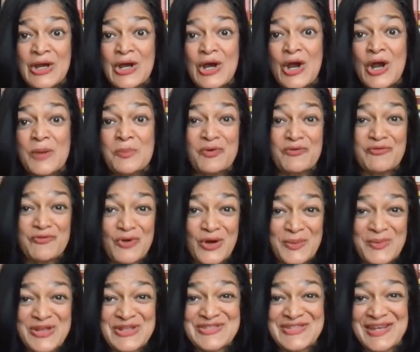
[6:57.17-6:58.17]
our
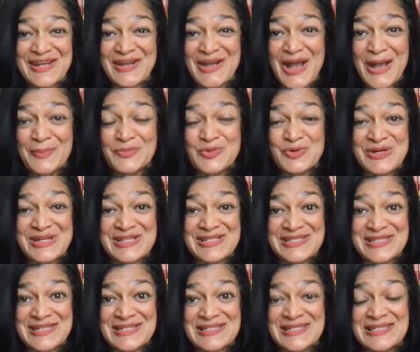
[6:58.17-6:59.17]
performance at
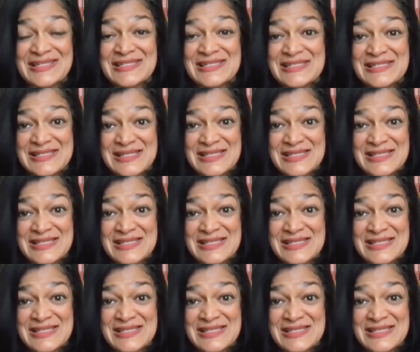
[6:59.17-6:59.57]
COP26